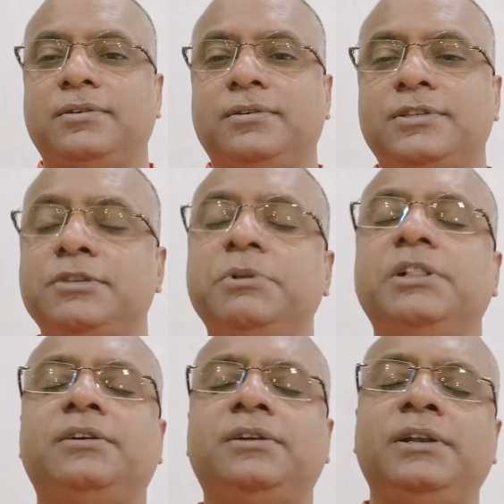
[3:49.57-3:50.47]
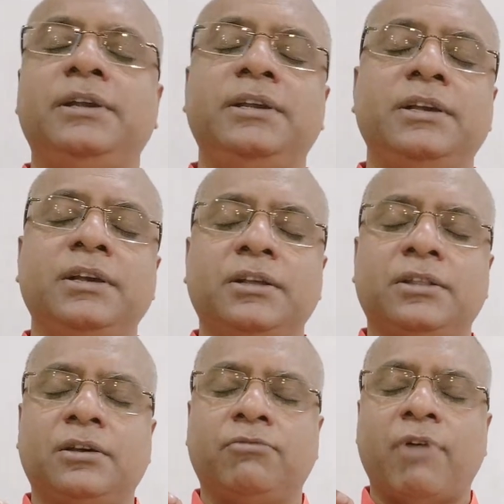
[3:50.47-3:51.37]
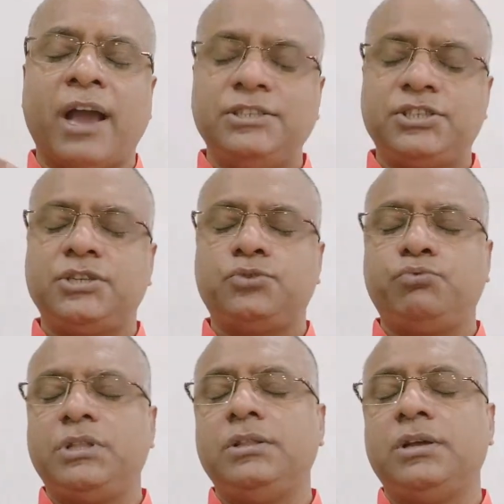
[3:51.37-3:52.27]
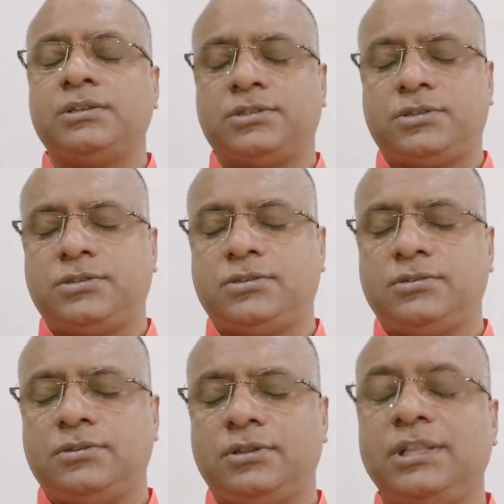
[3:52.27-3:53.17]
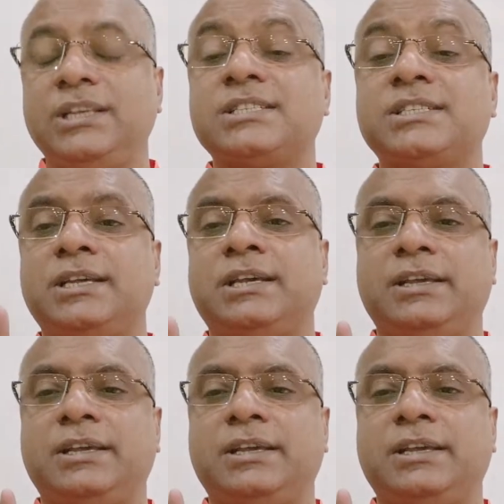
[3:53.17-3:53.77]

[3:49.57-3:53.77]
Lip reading: Similarly, the vices within us, they stay.